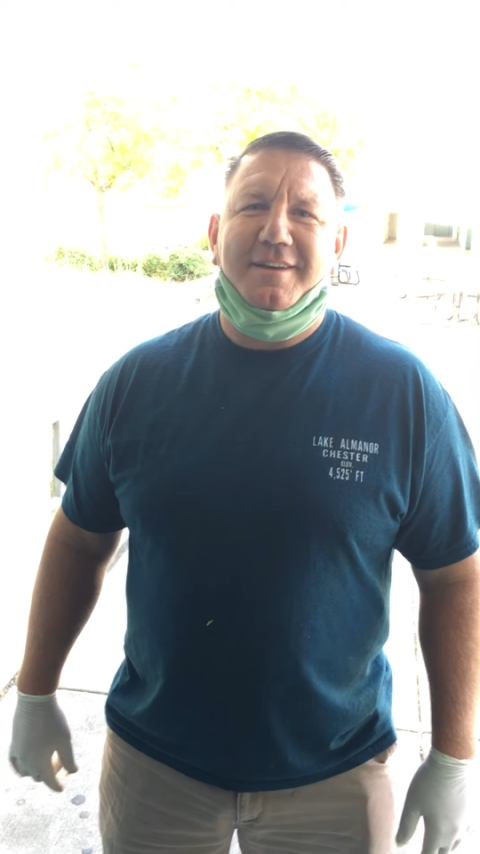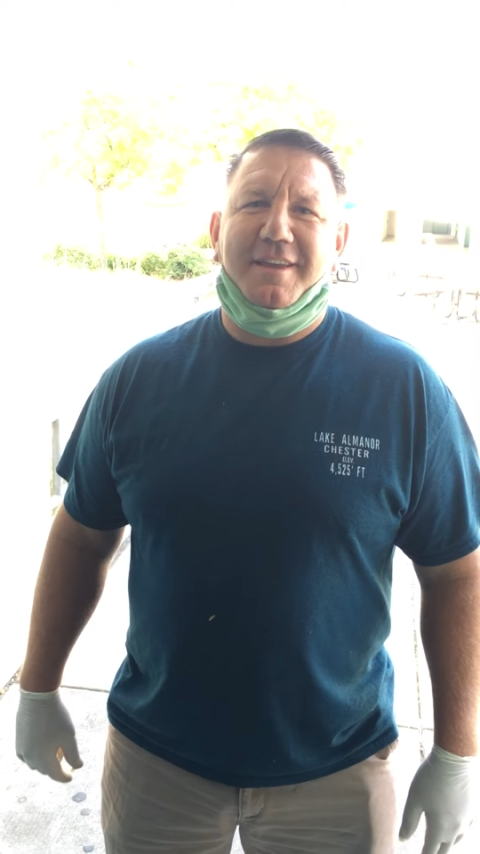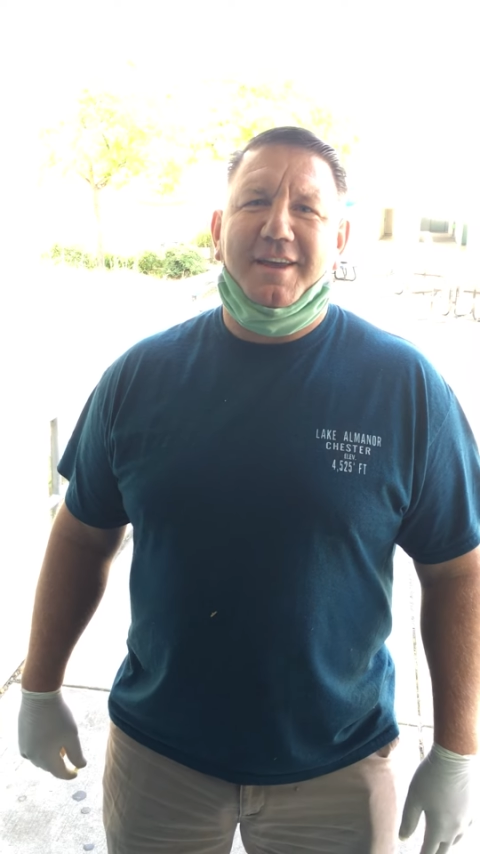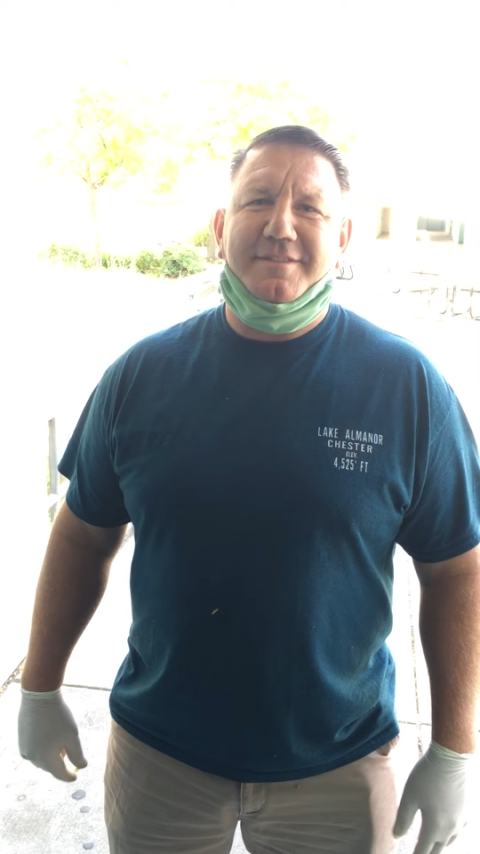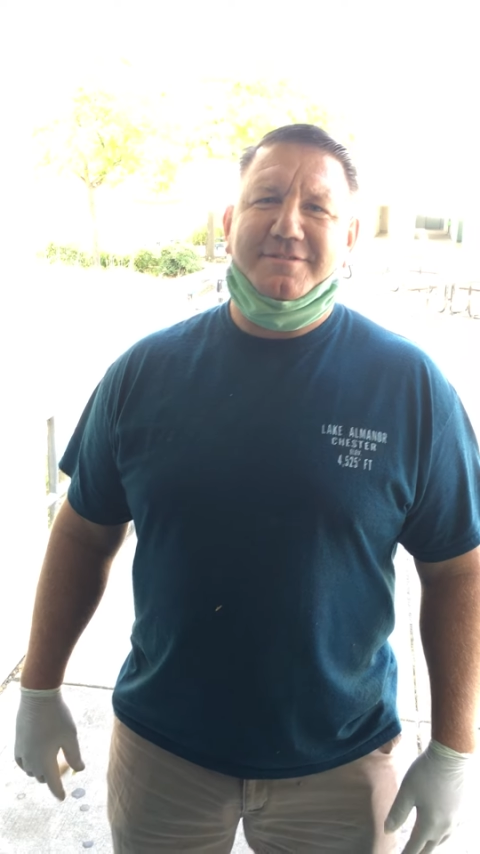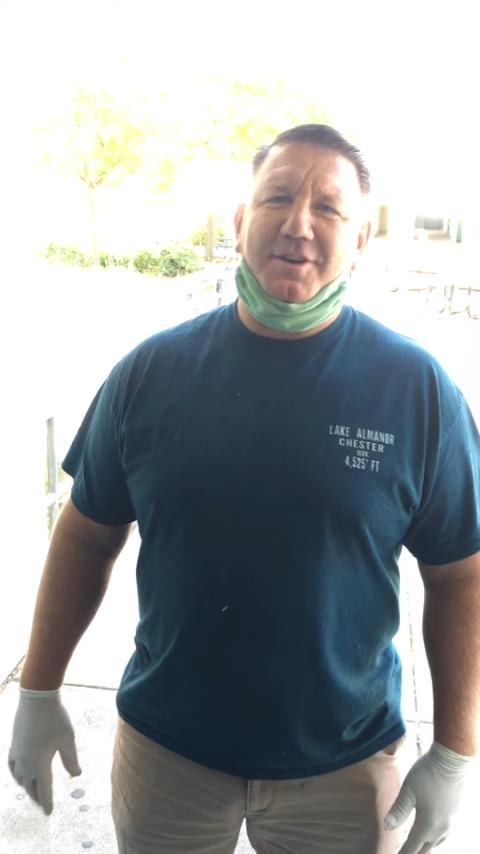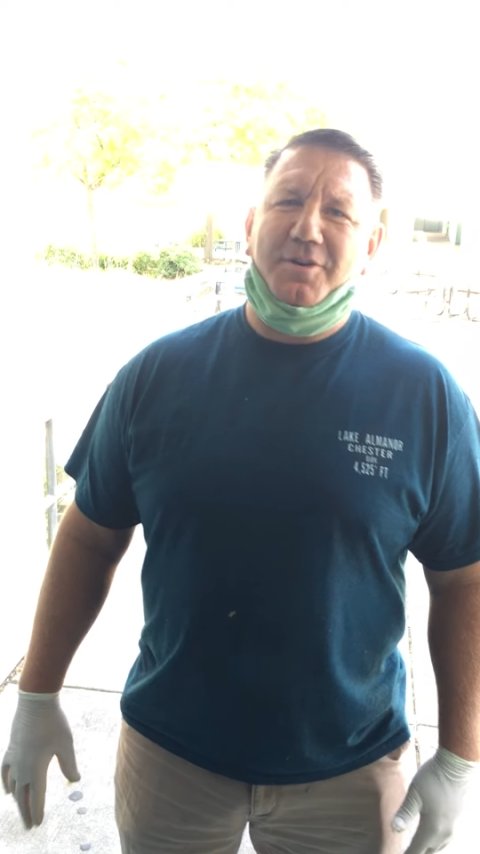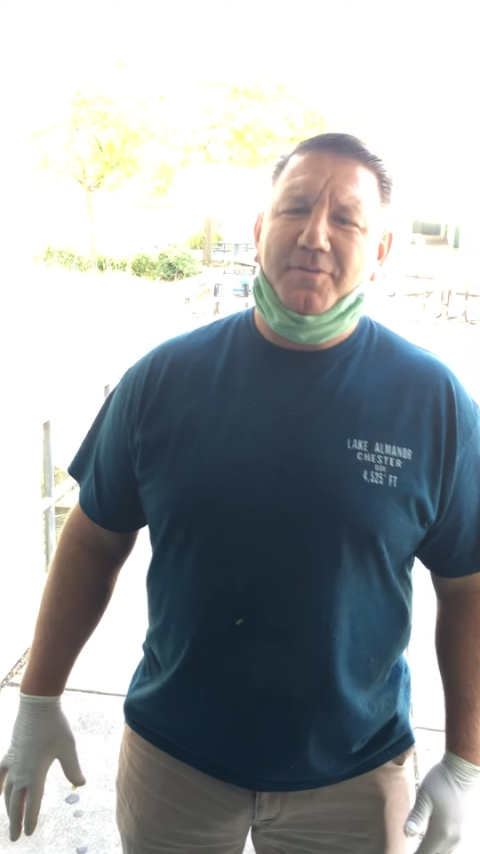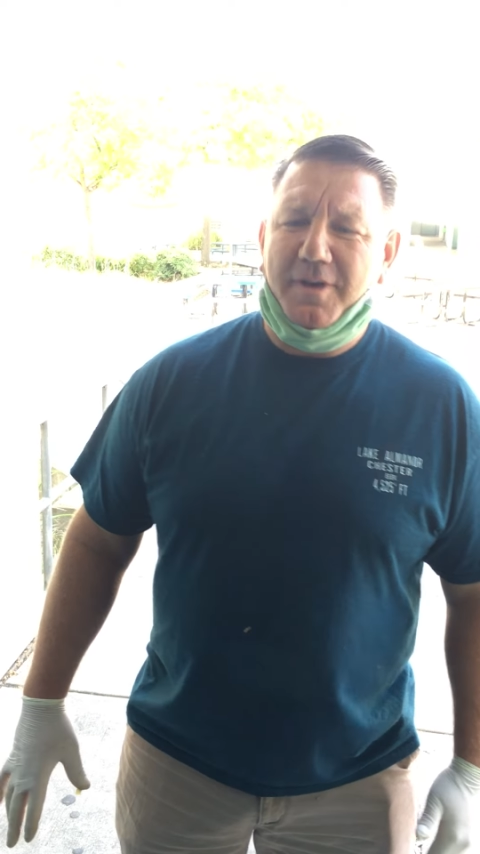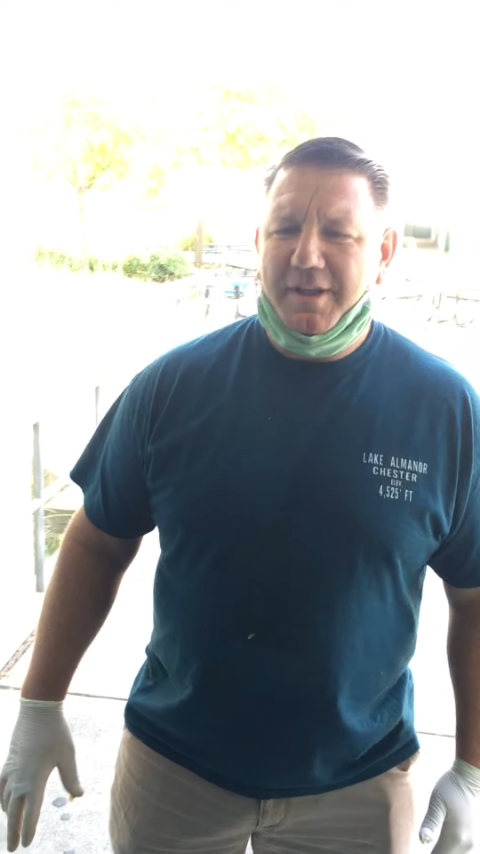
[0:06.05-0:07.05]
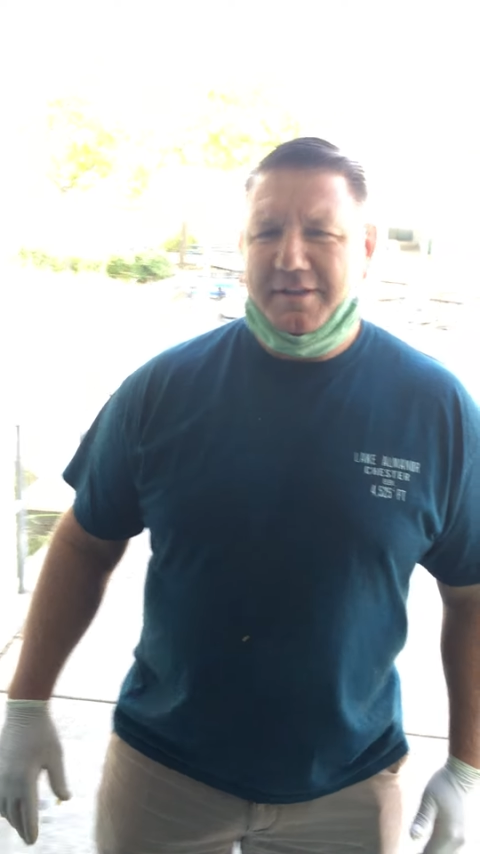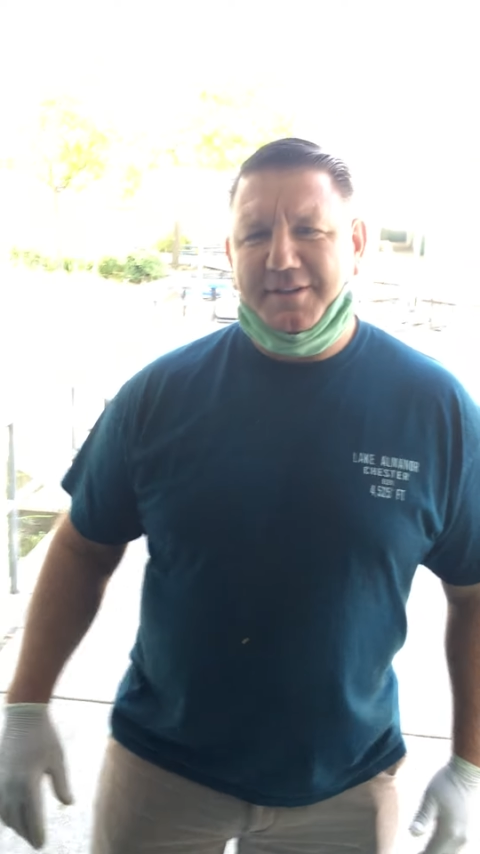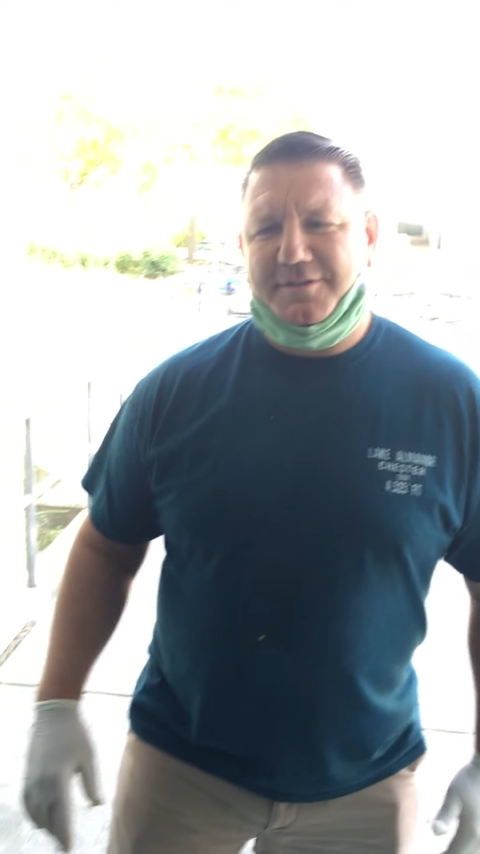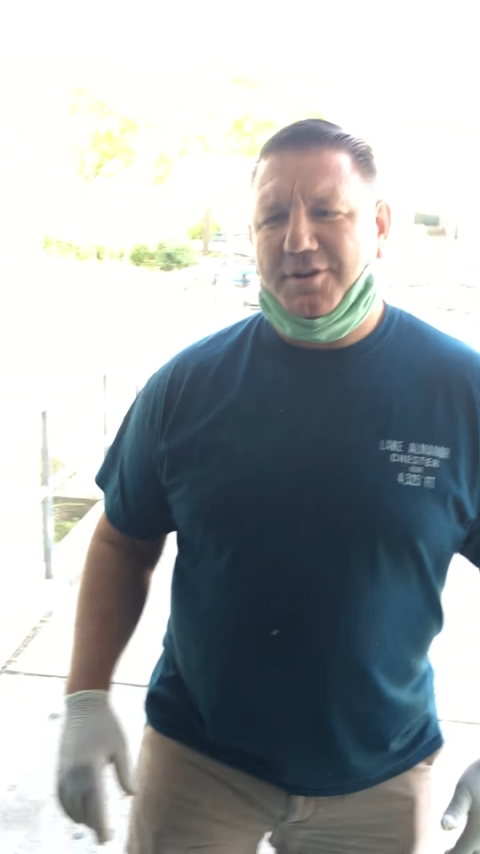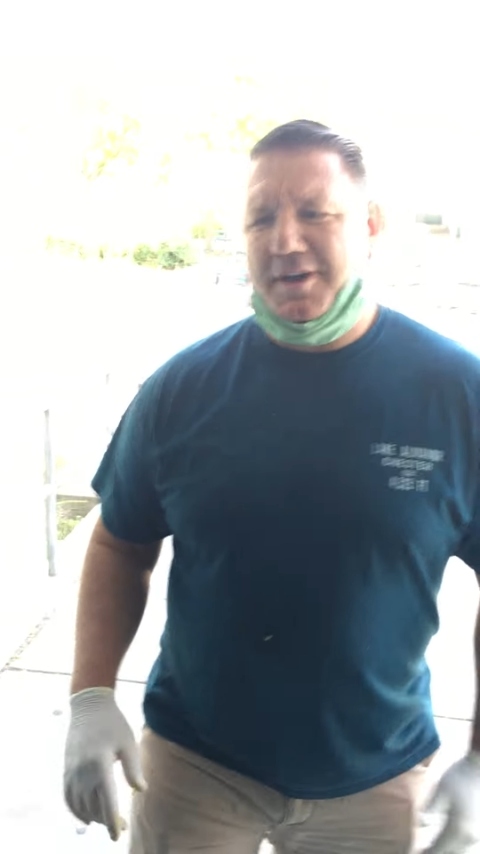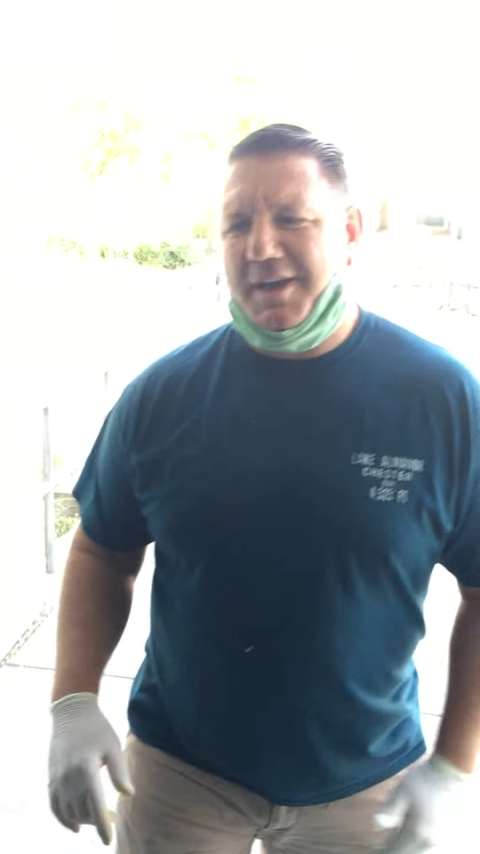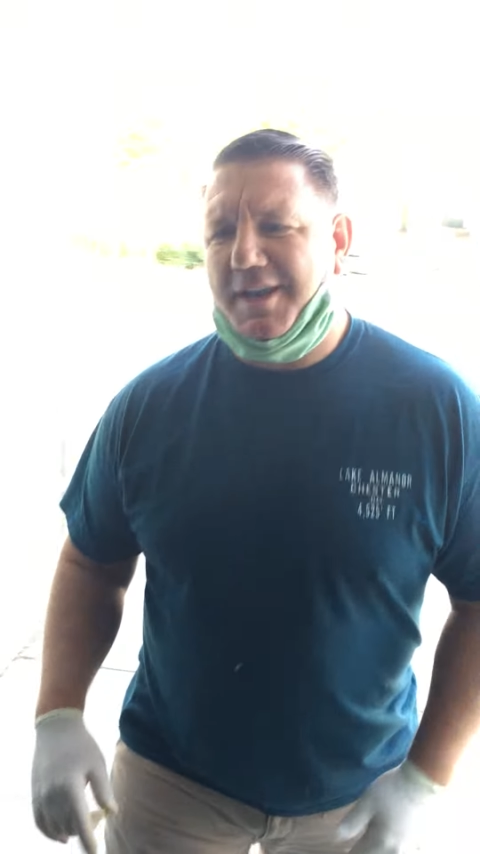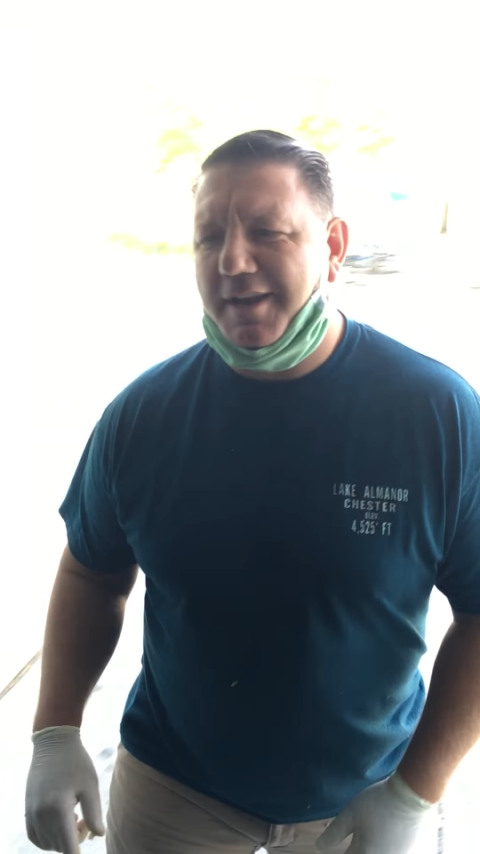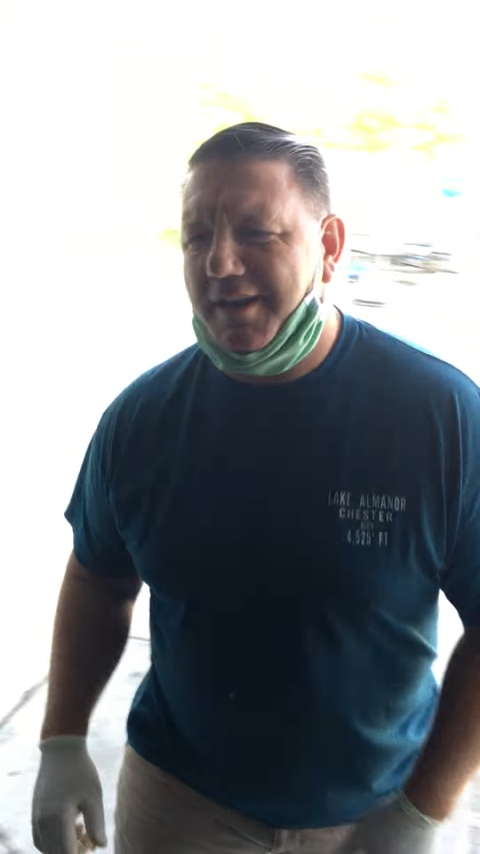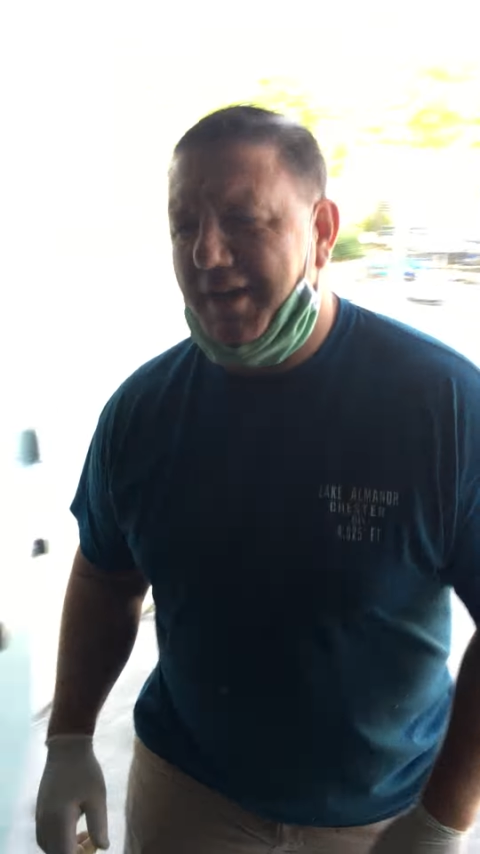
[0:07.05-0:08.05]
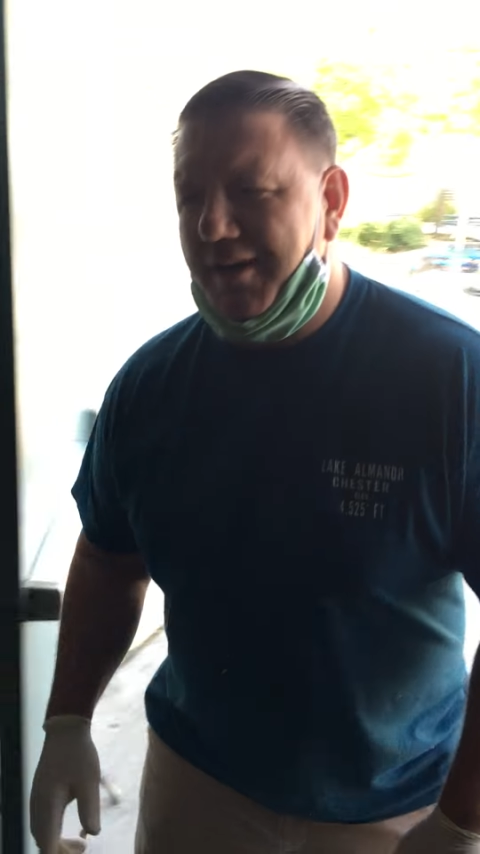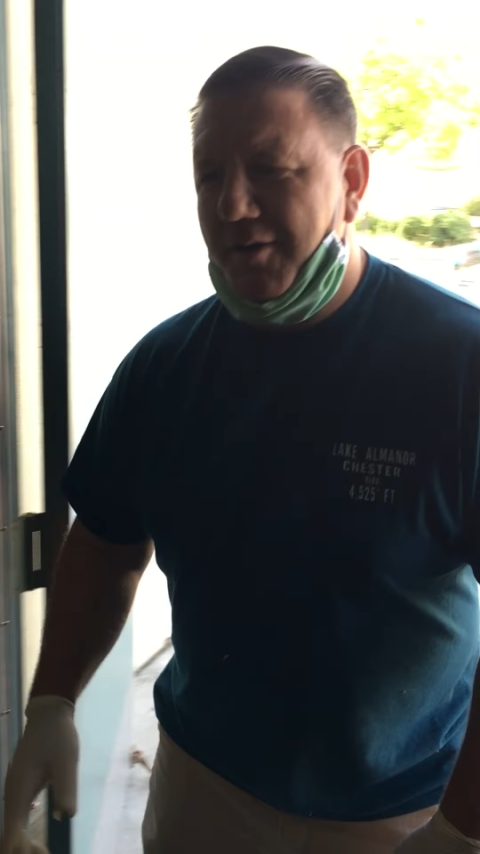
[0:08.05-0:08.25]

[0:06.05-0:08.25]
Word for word: Okay, so let's go ahead and uh,